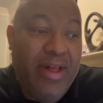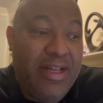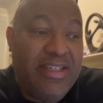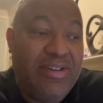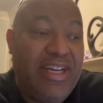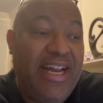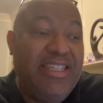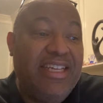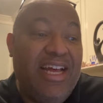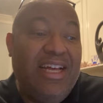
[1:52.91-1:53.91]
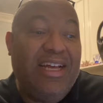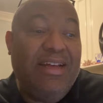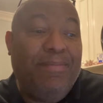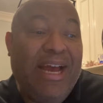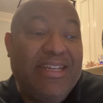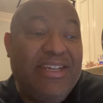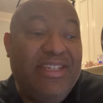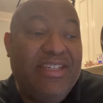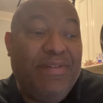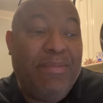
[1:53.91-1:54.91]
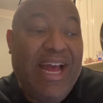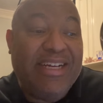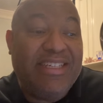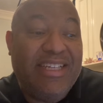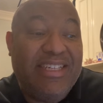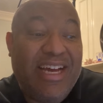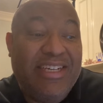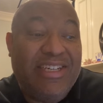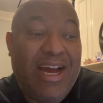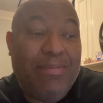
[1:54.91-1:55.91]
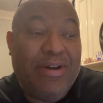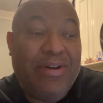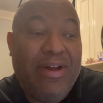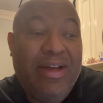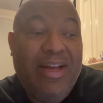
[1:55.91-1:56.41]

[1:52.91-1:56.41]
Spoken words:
So today's passage is from Acts, the second chapter.